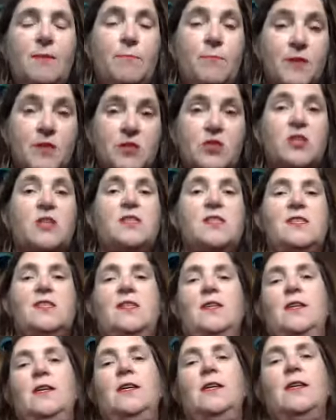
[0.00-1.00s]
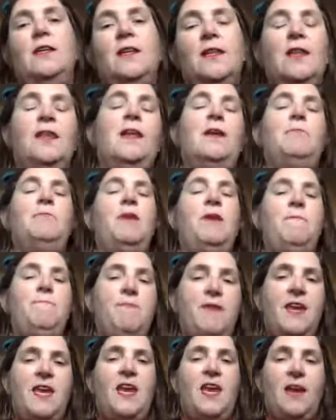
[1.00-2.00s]
but just let me
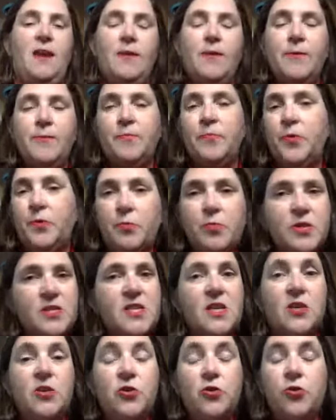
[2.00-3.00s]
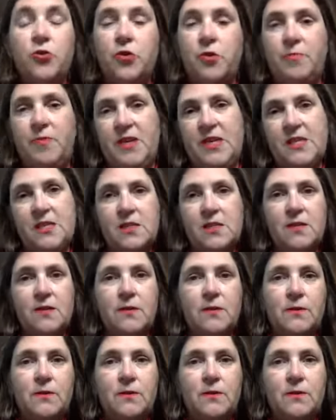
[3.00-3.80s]
be, was enormous,